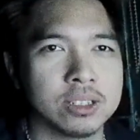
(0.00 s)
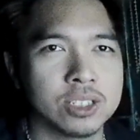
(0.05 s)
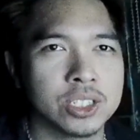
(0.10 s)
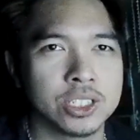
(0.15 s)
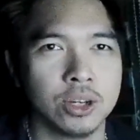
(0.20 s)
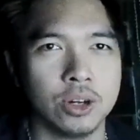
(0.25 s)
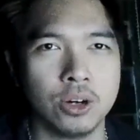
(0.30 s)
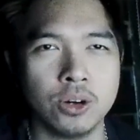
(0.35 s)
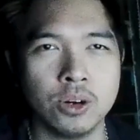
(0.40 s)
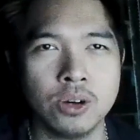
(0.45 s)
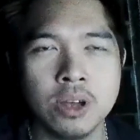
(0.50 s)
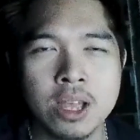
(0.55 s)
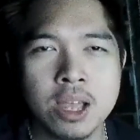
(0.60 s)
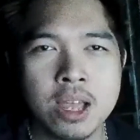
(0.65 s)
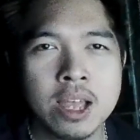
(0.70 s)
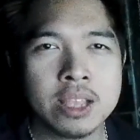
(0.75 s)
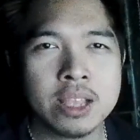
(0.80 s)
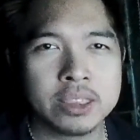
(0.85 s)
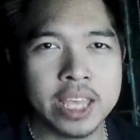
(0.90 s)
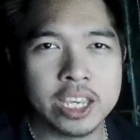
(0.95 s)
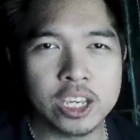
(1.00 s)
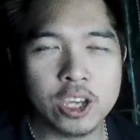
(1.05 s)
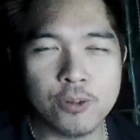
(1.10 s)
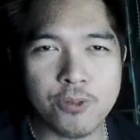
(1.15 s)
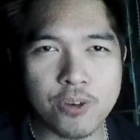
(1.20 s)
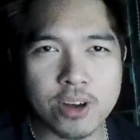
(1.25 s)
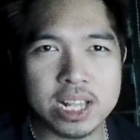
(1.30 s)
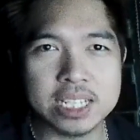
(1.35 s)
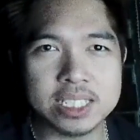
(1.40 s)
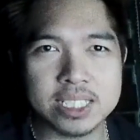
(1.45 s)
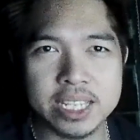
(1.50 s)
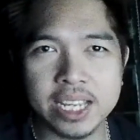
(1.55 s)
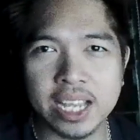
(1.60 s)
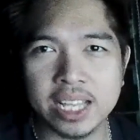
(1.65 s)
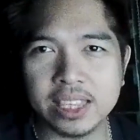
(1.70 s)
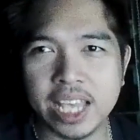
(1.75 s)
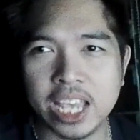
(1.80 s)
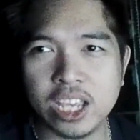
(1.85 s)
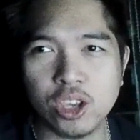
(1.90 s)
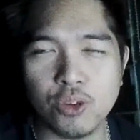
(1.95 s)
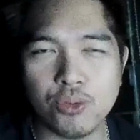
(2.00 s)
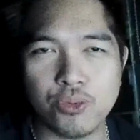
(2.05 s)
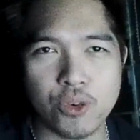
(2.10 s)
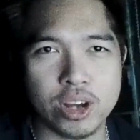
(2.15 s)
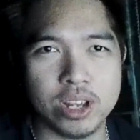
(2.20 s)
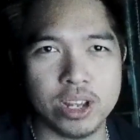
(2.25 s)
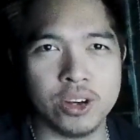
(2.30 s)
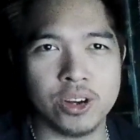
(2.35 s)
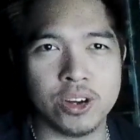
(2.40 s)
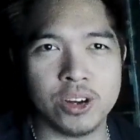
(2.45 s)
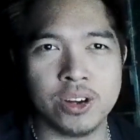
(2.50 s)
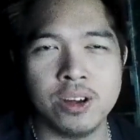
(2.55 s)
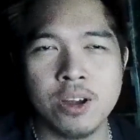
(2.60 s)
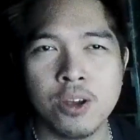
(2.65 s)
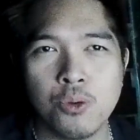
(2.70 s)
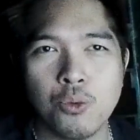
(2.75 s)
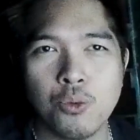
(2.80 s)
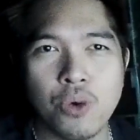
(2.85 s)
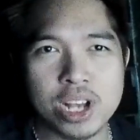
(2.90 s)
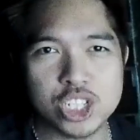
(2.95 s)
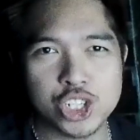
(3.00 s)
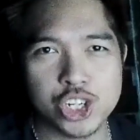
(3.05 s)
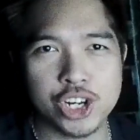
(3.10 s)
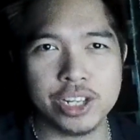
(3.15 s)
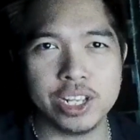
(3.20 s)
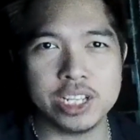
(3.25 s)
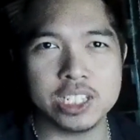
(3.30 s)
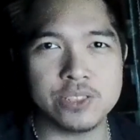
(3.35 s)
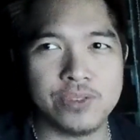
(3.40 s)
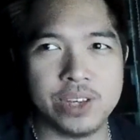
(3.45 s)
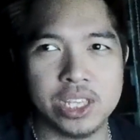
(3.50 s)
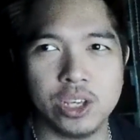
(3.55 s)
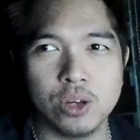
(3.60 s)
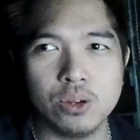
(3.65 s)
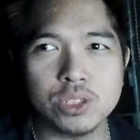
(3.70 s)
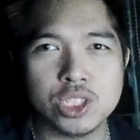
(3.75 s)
So thank you for listening and thank you for watching this video.